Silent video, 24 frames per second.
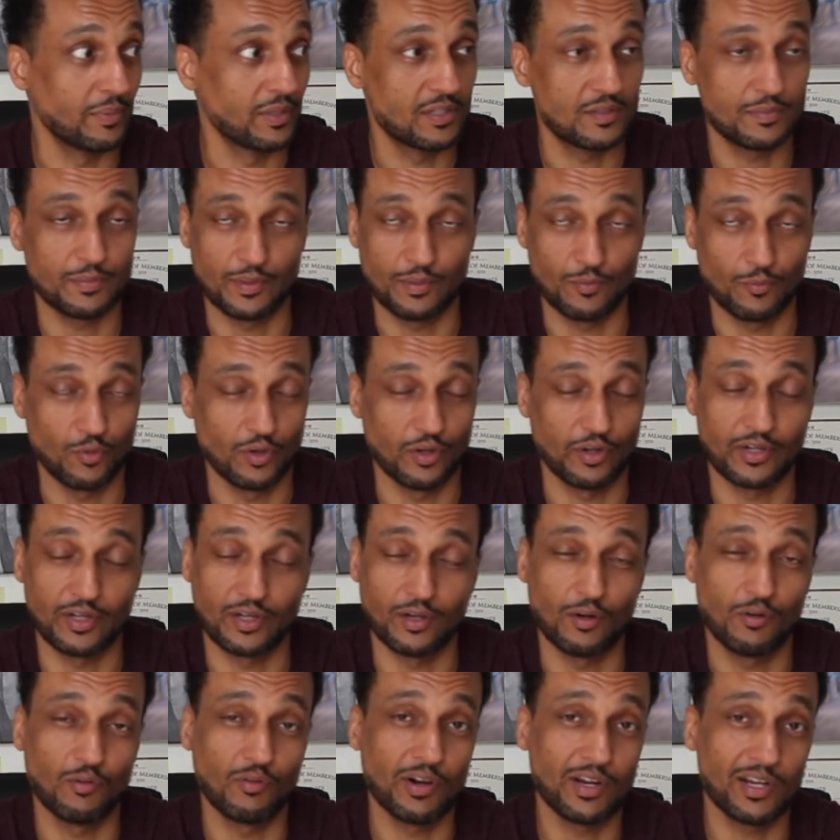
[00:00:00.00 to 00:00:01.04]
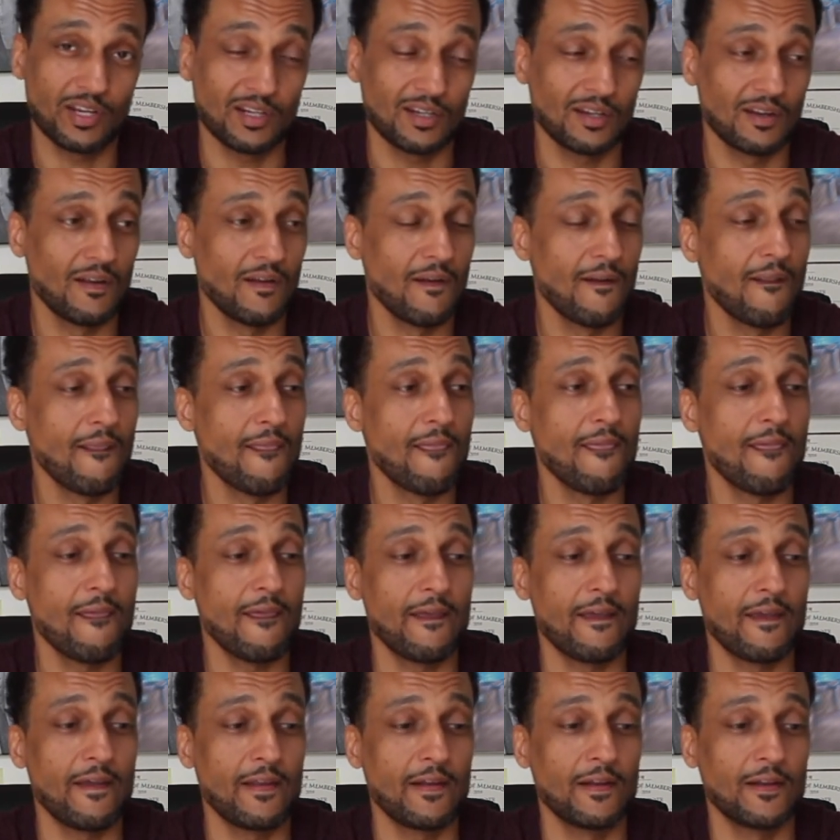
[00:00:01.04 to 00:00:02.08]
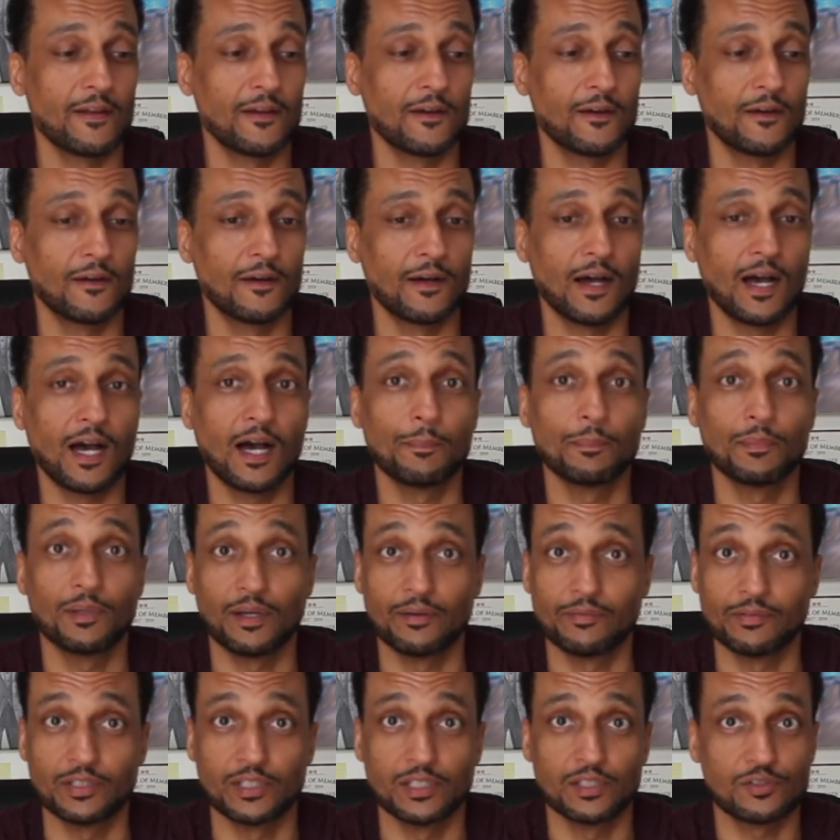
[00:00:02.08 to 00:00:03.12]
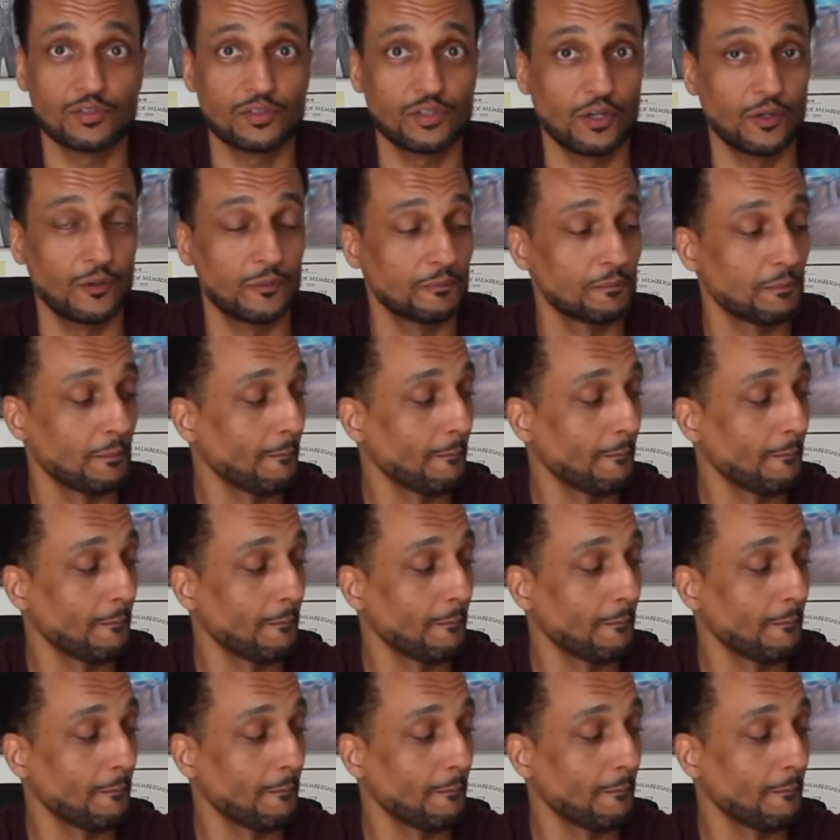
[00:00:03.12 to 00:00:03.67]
It's been working great, and I'm loving it. So